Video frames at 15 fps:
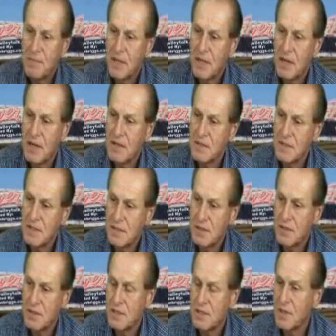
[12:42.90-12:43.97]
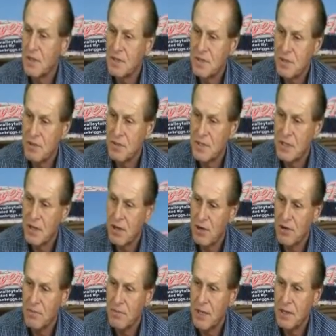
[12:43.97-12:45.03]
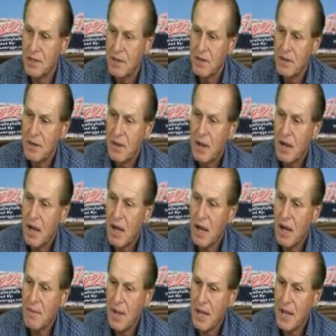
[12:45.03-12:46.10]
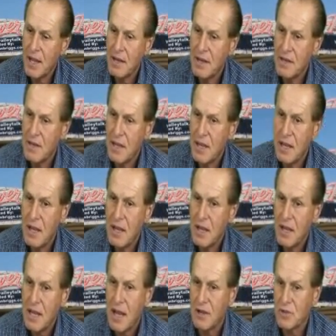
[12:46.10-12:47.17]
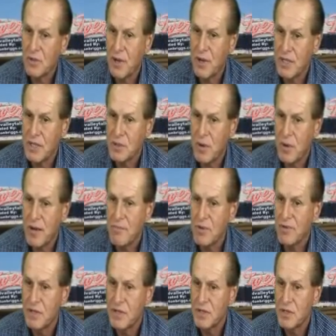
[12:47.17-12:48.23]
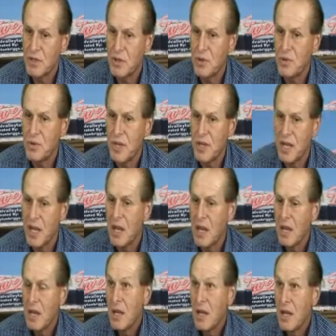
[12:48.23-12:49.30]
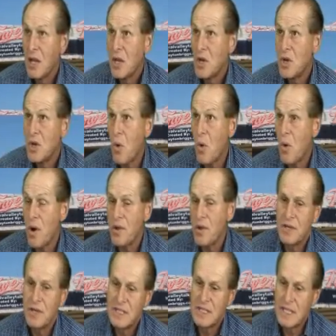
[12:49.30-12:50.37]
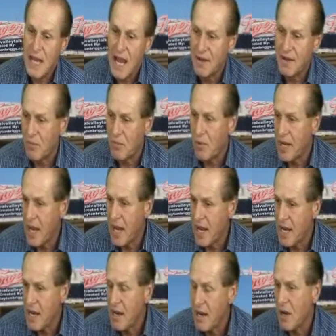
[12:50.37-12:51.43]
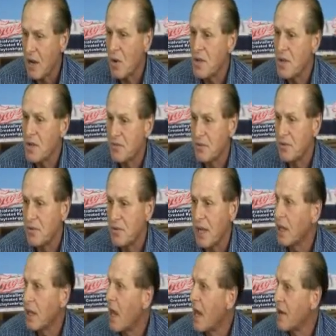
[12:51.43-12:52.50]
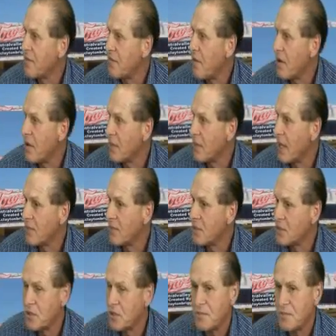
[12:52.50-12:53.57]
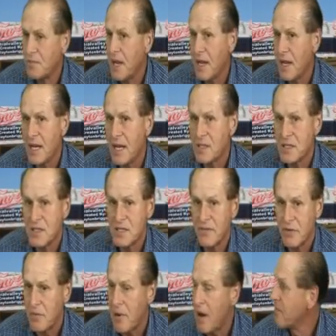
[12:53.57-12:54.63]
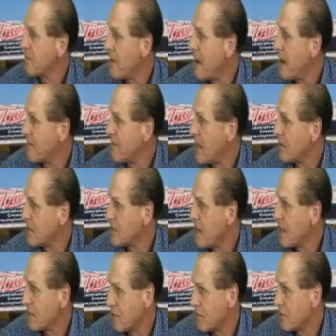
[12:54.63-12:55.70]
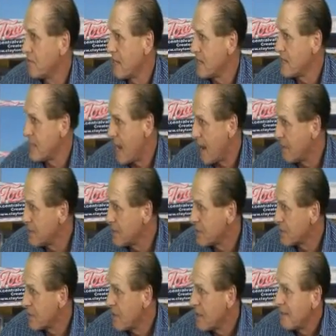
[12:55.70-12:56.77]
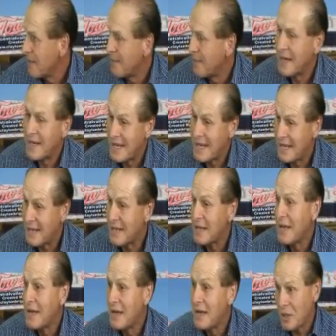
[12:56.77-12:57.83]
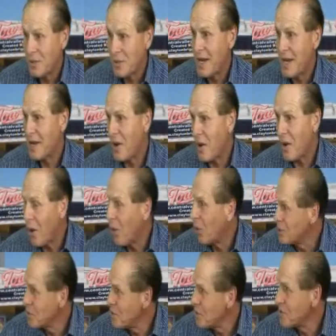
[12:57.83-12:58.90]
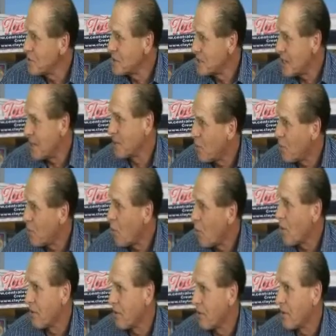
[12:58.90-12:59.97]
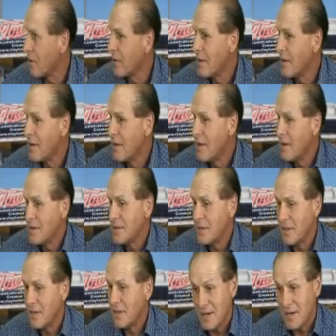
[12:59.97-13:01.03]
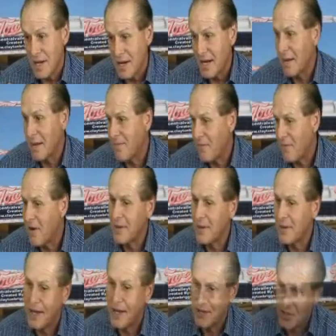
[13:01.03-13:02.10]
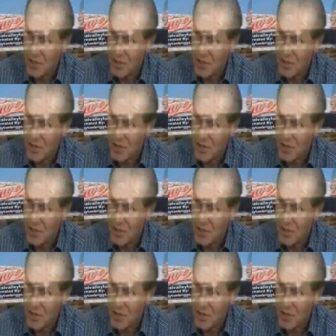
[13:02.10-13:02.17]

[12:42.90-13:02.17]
because there's some concerns in Kerman, and the Caltrans want to move it to the north side of 180, going through a lot of farmland, which could be in essence of around 5,000 acres could be damaged. But again, creating a whole new separate corridor, cutting up farmland,